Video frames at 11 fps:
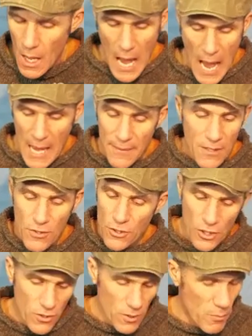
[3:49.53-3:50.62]
And these are
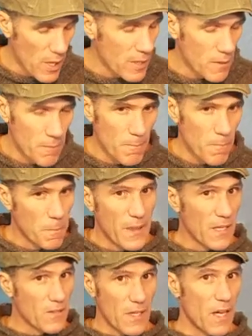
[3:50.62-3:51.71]
just some random
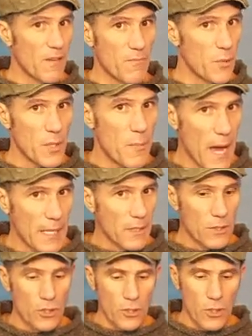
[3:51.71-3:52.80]
things that I
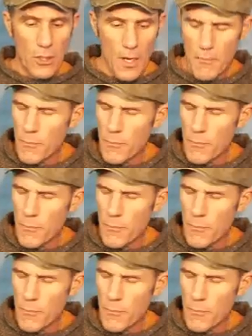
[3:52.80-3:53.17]
pre-packaged or